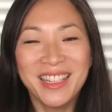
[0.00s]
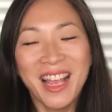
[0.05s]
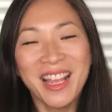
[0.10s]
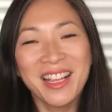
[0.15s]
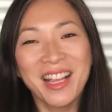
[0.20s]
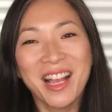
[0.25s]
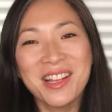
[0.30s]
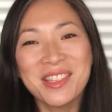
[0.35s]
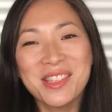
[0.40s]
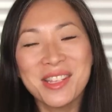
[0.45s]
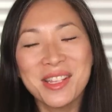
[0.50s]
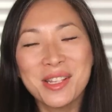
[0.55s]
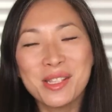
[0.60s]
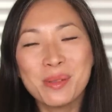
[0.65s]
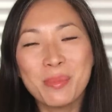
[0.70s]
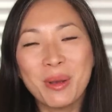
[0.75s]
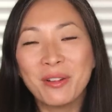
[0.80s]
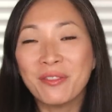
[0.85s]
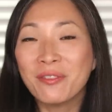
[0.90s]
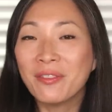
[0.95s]
Hey guys, it is
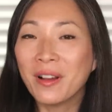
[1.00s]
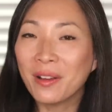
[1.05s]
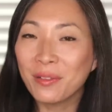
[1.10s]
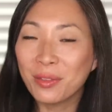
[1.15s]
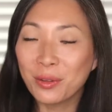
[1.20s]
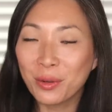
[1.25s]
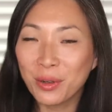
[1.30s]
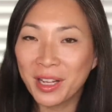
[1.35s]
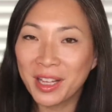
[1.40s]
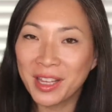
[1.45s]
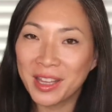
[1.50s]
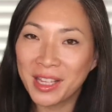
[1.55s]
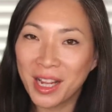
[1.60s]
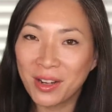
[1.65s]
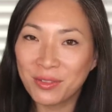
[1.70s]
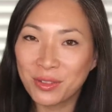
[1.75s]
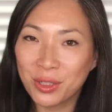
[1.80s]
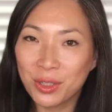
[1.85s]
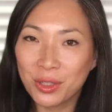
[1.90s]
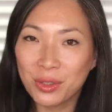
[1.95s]
about 5.30 in the
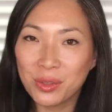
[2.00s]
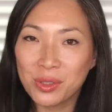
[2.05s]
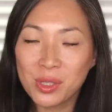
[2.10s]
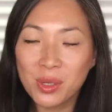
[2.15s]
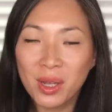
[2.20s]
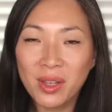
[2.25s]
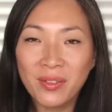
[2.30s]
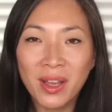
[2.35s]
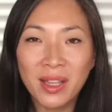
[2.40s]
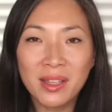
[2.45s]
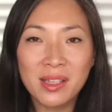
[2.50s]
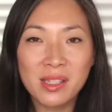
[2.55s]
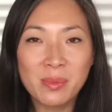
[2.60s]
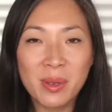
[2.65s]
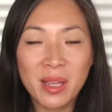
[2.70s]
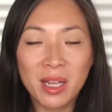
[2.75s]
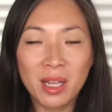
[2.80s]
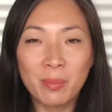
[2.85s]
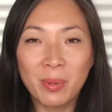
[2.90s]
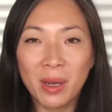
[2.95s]
afternoon. So I've had this
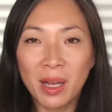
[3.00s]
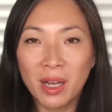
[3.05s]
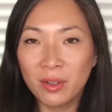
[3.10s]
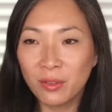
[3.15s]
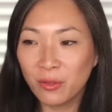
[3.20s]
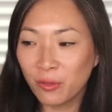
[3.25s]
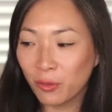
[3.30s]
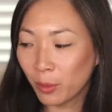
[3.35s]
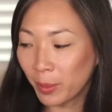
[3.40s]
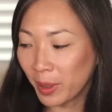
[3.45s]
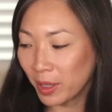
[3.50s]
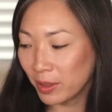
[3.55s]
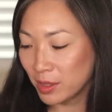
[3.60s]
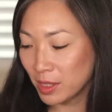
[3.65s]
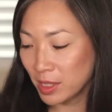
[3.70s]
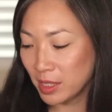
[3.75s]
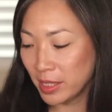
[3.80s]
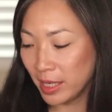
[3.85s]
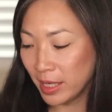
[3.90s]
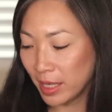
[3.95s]
makeup on for
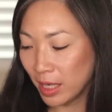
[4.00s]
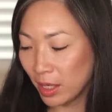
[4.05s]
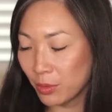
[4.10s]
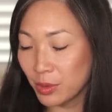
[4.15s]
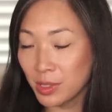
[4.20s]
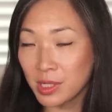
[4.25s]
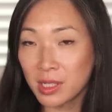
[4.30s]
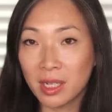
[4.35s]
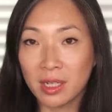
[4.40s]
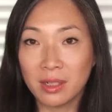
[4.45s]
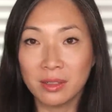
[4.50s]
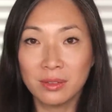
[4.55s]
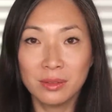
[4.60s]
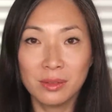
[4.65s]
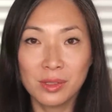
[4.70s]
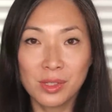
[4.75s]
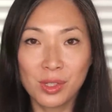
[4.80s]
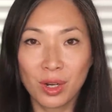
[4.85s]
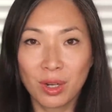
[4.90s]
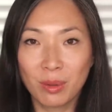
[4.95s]
about 10 hours now.
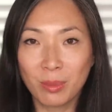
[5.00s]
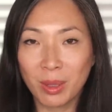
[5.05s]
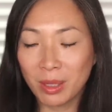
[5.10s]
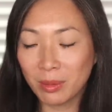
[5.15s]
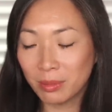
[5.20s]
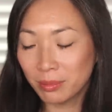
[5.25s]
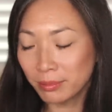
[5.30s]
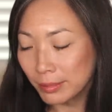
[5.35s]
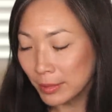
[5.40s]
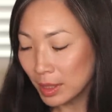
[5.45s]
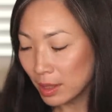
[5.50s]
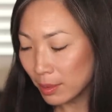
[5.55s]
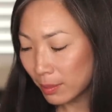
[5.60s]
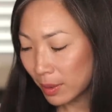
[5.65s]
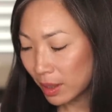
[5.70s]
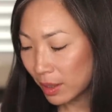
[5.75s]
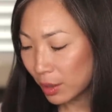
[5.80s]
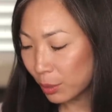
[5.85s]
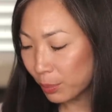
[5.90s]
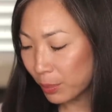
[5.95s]
Sorry, my,
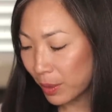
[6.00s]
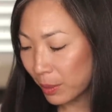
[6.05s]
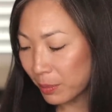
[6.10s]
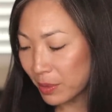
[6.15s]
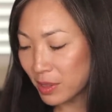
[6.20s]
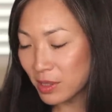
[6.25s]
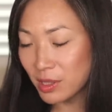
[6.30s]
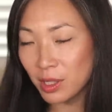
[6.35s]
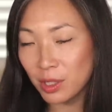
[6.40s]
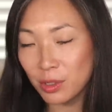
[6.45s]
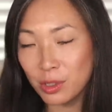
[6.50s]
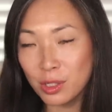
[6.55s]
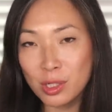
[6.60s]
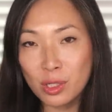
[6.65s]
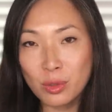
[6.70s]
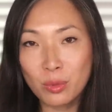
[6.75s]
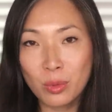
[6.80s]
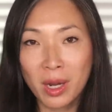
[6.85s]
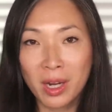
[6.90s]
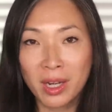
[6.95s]
my little puppy is here.
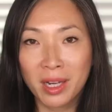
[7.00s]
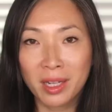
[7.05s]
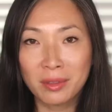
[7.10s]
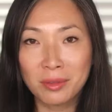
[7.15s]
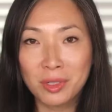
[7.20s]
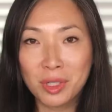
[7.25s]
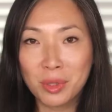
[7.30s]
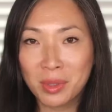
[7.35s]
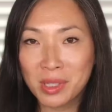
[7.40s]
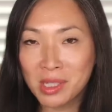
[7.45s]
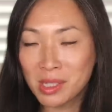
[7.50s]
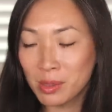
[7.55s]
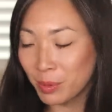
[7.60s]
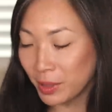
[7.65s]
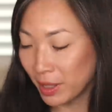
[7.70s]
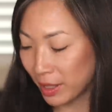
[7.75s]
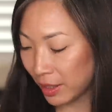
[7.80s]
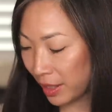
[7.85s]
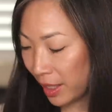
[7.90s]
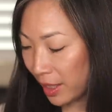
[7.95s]
She's whining. She wants to
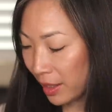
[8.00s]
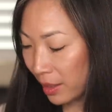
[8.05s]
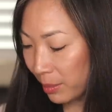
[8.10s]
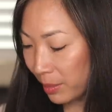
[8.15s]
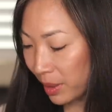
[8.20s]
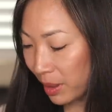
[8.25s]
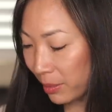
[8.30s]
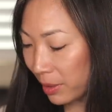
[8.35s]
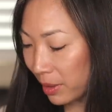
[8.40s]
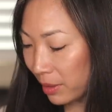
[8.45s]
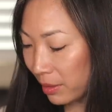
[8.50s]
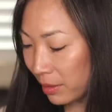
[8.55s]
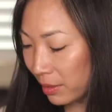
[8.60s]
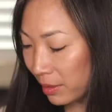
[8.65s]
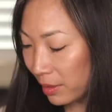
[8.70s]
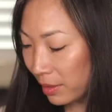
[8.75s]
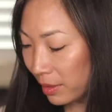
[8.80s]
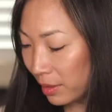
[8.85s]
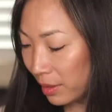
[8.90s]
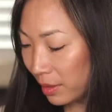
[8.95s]
play. Hang on, baby.
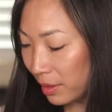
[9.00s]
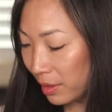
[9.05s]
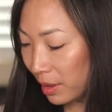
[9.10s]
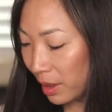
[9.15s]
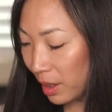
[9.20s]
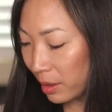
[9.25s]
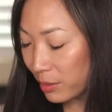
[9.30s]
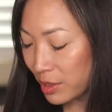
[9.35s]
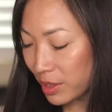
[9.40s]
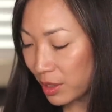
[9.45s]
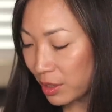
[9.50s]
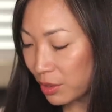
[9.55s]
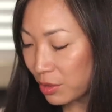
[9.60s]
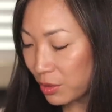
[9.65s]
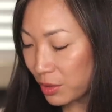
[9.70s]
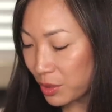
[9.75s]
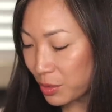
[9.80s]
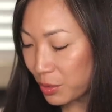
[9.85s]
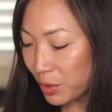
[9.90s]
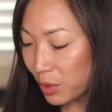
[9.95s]
I'm just going to
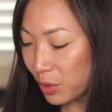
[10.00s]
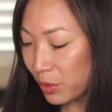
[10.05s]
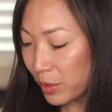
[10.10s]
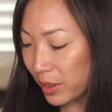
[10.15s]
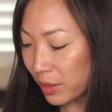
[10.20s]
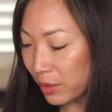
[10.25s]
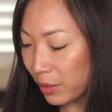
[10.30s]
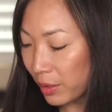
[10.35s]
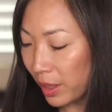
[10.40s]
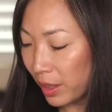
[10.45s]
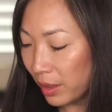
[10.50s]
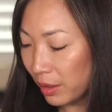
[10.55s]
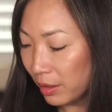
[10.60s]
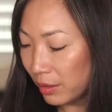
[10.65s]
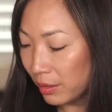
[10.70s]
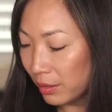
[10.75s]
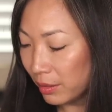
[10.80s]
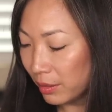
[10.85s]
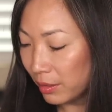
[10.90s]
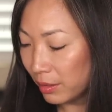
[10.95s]
do this real quick, okay?
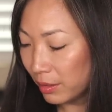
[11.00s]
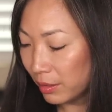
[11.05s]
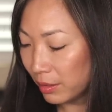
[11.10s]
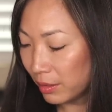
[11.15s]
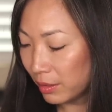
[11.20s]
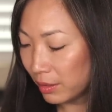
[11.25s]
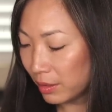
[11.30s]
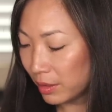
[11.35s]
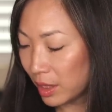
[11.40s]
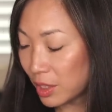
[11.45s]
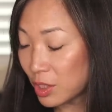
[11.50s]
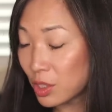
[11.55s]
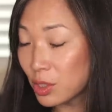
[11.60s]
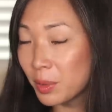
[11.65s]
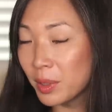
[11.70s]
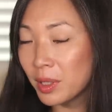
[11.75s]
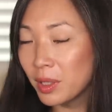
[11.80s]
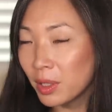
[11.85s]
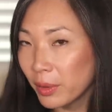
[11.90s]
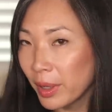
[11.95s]
They just
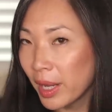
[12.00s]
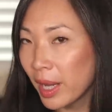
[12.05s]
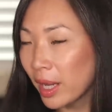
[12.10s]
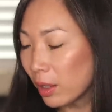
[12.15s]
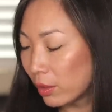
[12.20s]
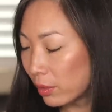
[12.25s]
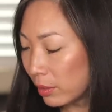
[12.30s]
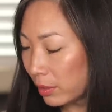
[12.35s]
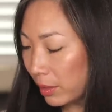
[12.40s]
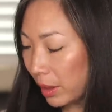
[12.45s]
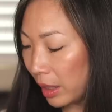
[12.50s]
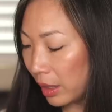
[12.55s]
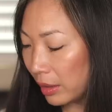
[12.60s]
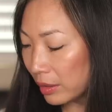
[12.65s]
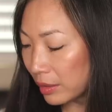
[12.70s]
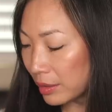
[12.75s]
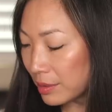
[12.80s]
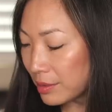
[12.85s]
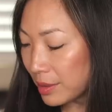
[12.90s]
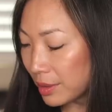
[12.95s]
want to know how, how
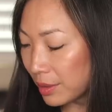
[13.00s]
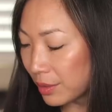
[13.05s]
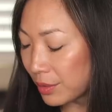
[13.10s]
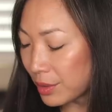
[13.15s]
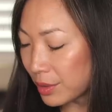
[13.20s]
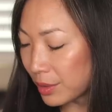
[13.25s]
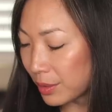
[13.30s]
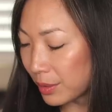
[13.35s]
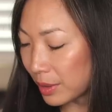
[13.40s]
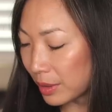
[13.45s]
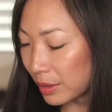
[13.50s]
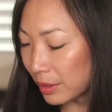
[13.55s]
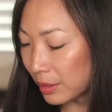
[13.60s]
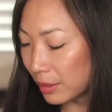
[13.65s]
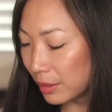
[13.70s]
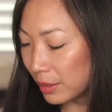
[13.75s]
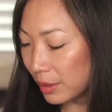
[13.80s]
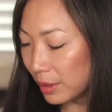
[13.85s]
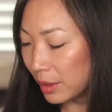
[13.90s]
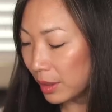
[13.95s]
the concealer's doing.
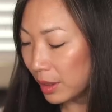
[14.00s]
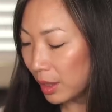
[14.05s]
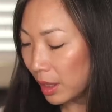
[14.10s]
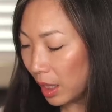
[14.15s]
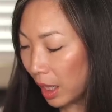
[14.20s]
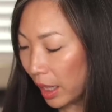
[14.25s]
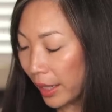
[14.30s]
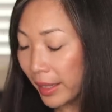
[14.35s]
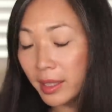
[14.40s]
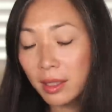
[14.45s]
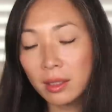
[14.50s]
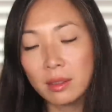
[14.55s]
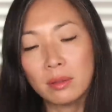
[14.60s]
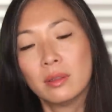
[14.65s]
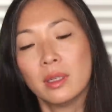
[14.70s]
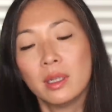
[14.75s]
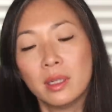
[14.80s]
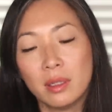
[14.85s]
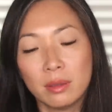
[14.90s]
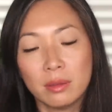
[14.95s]
I know,
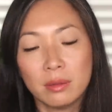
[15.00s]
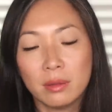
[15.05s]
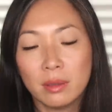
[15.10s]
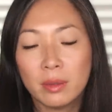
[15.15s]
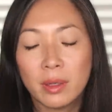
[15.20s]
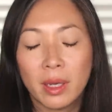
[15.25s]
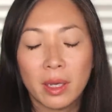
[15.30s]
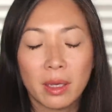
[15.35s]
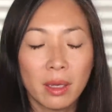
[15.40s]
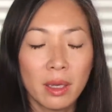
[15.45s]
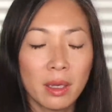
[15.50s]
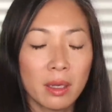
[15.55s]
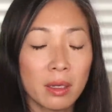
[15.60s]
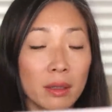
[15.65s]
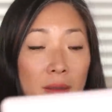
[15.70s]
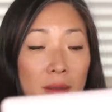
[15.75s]
I know. Okay, hang